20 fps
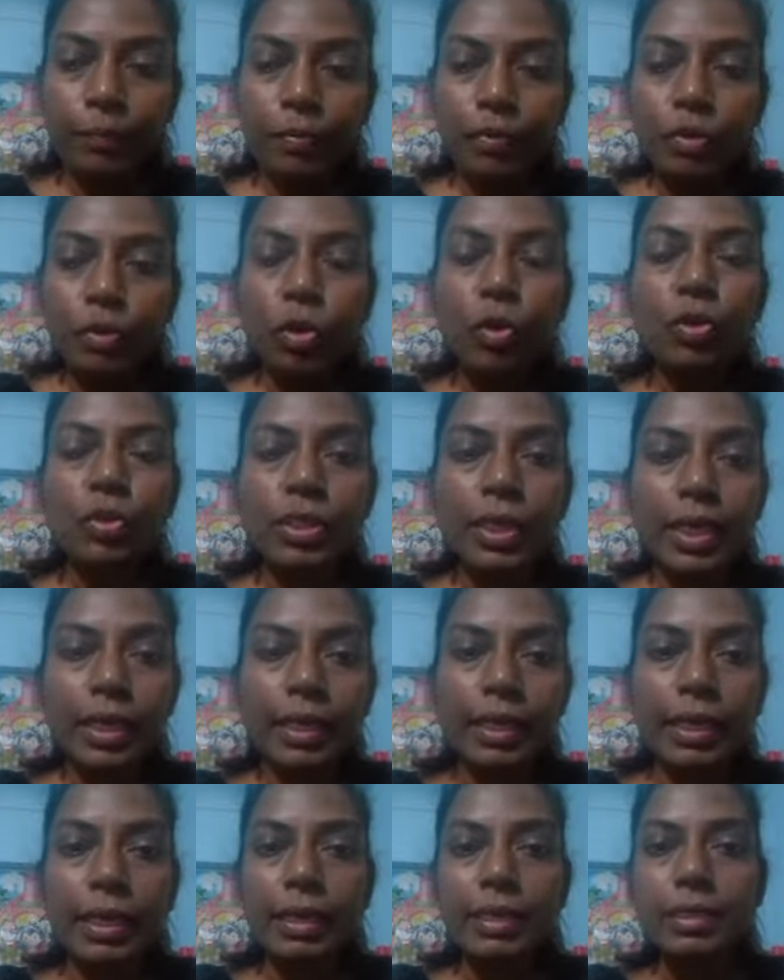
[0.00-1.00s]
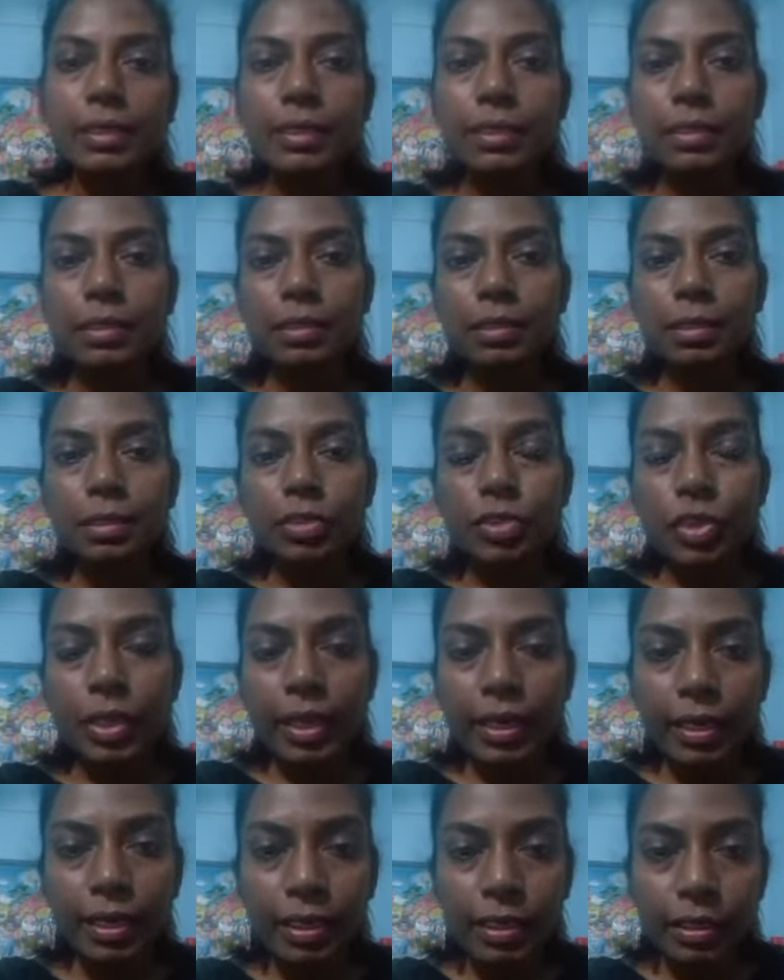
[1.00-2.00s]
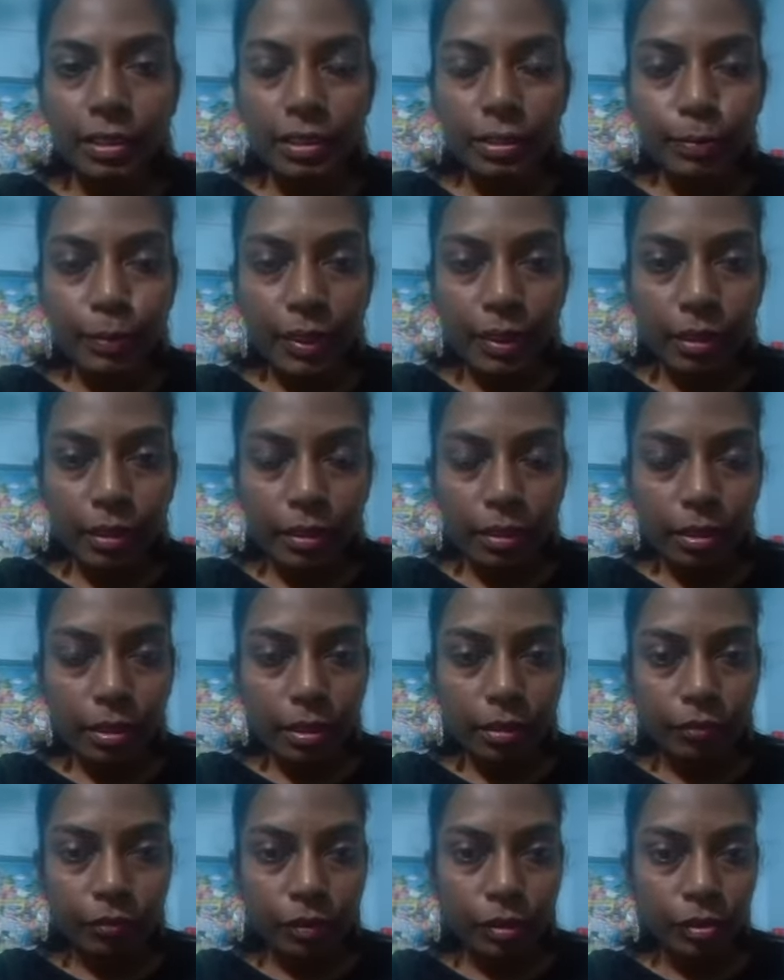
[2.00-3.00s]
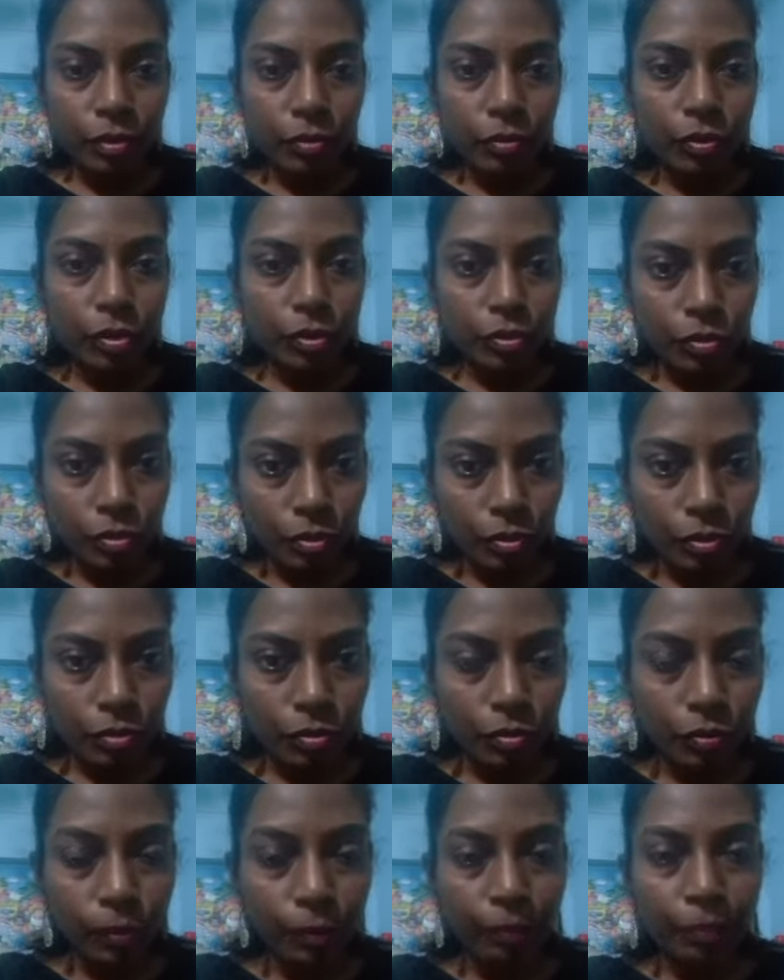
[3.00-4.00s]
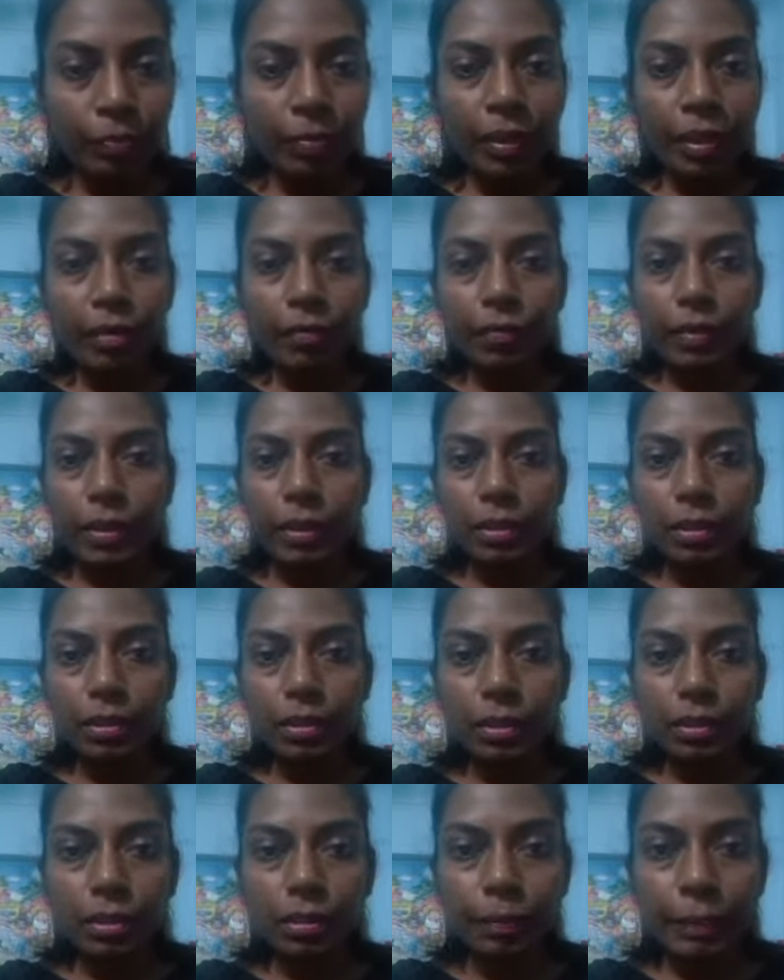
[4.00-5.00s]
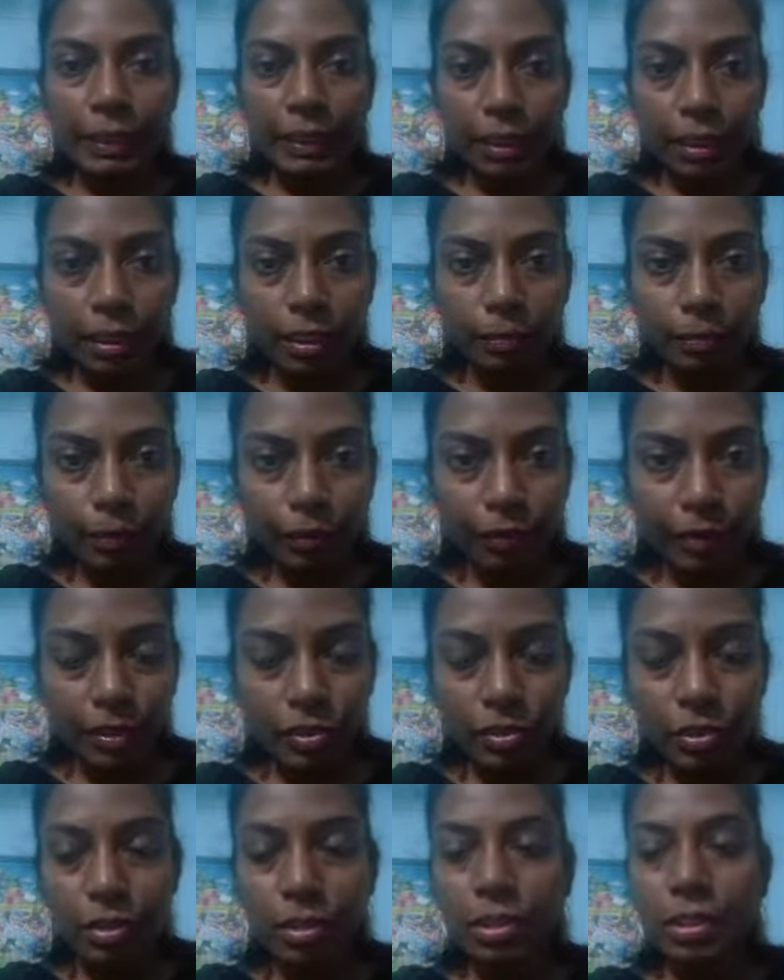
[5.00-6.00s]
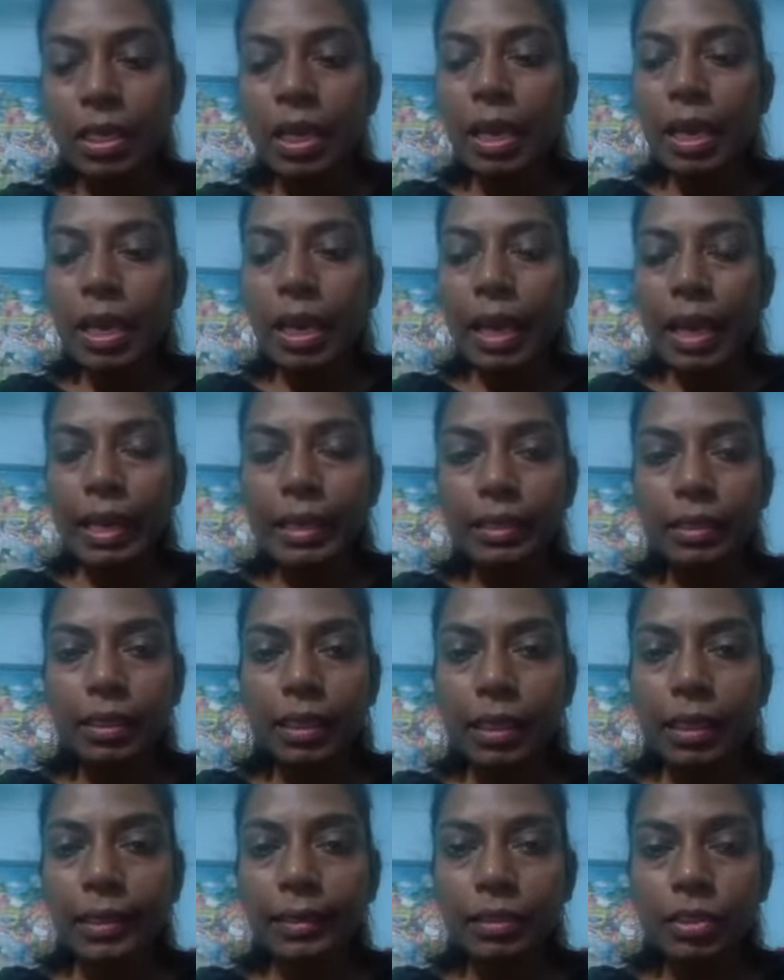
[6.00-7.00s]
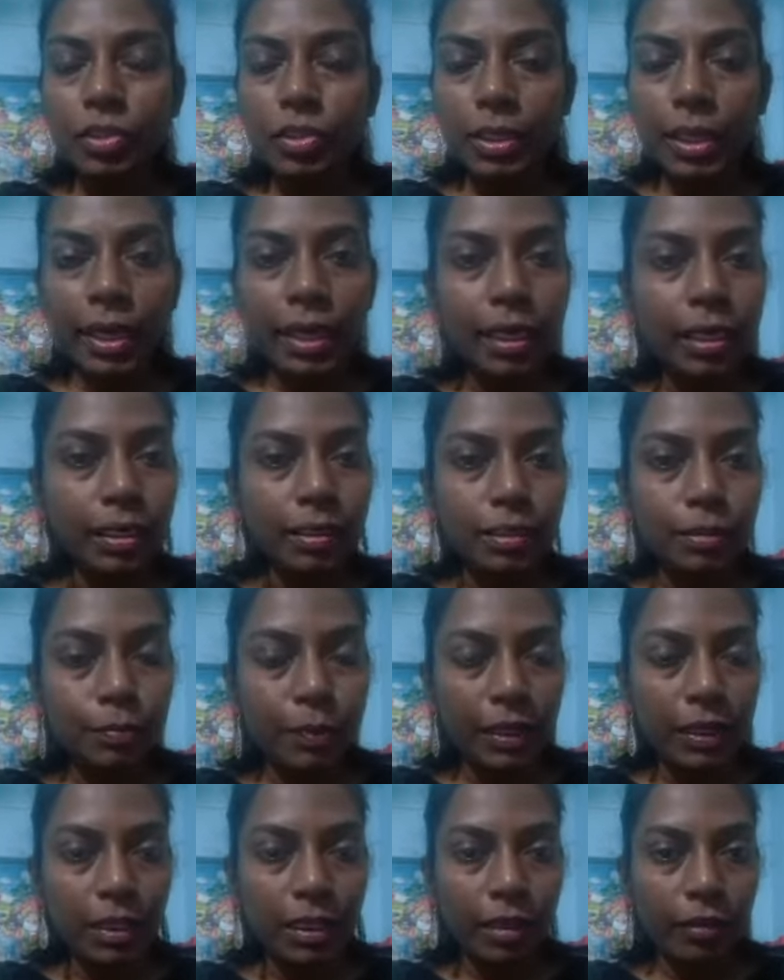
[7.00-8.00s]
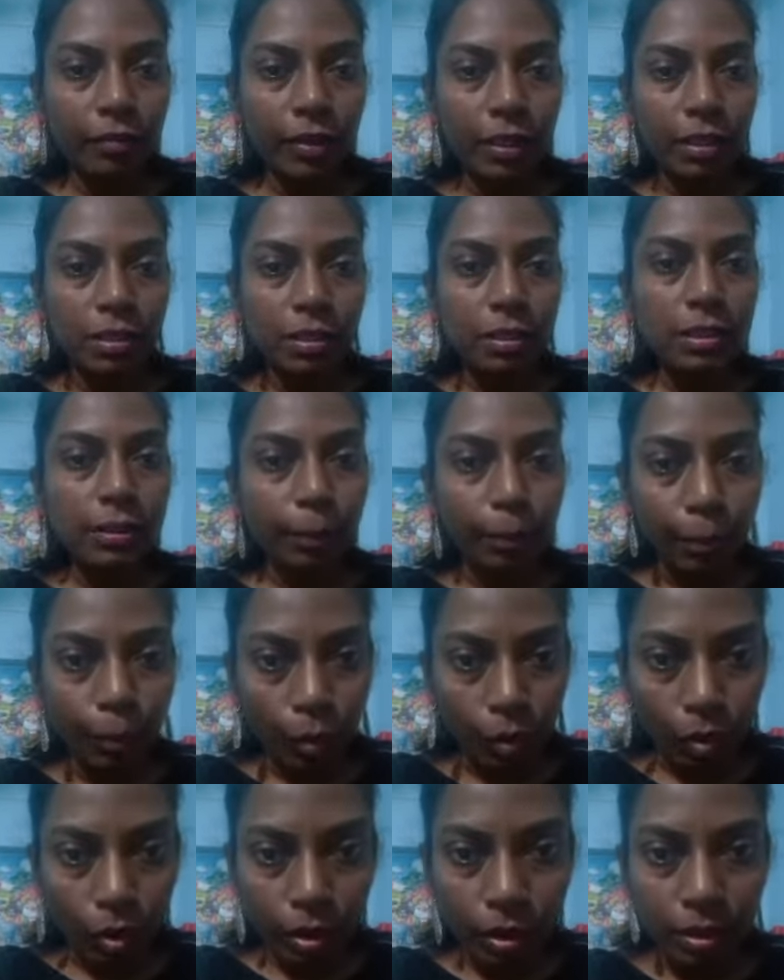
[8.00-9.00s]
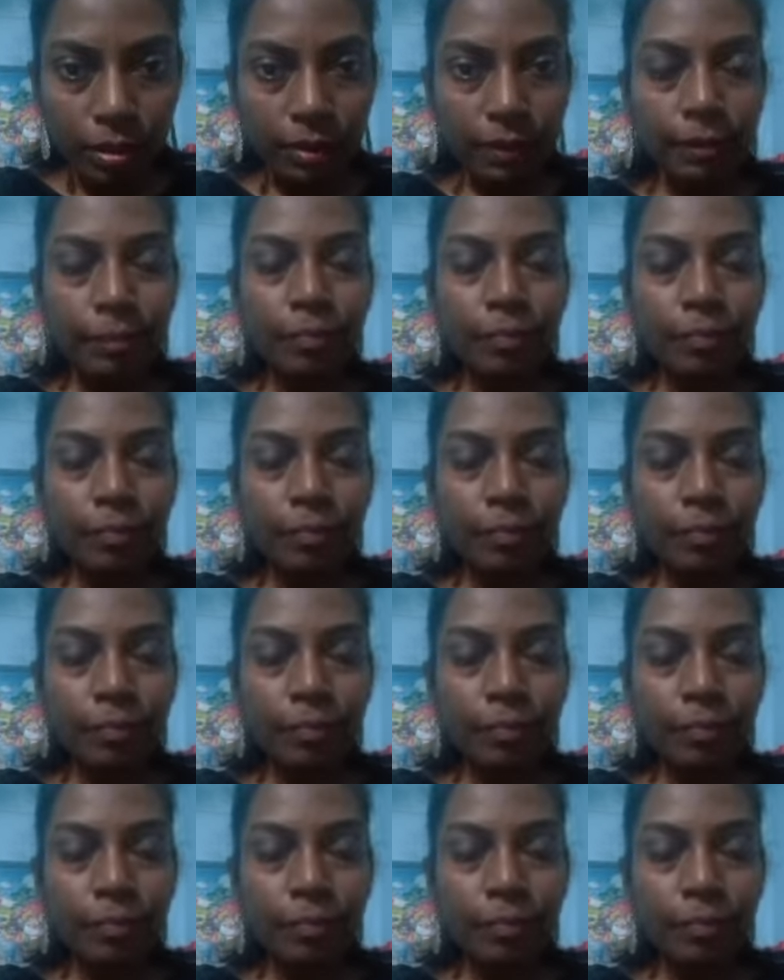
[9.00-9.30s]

those areas the child is been referred to resource room with mental health professionals, and there the child is being given support.